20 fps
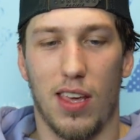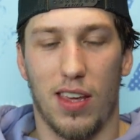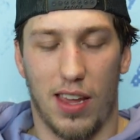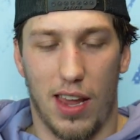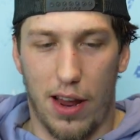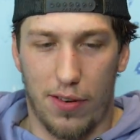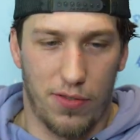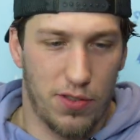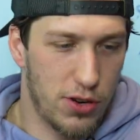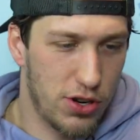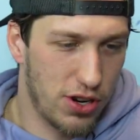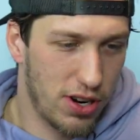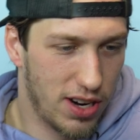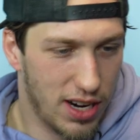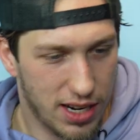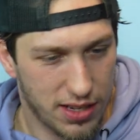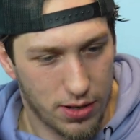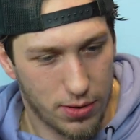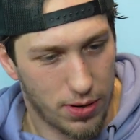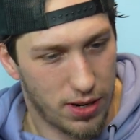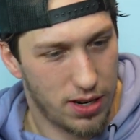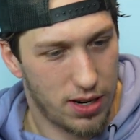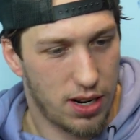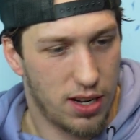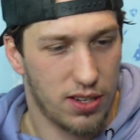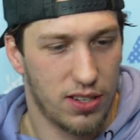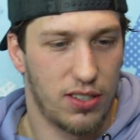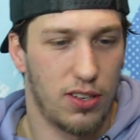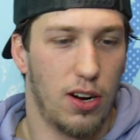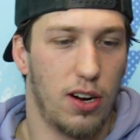Yeah, for sure. That's where it
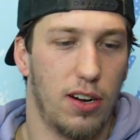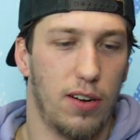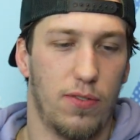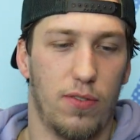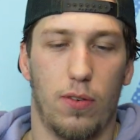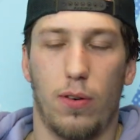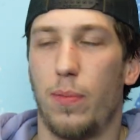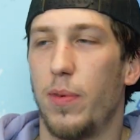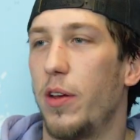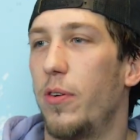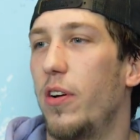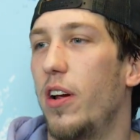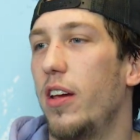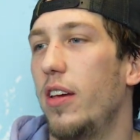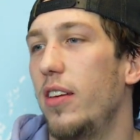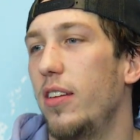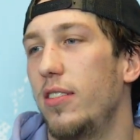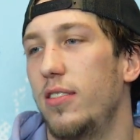all started for me, right?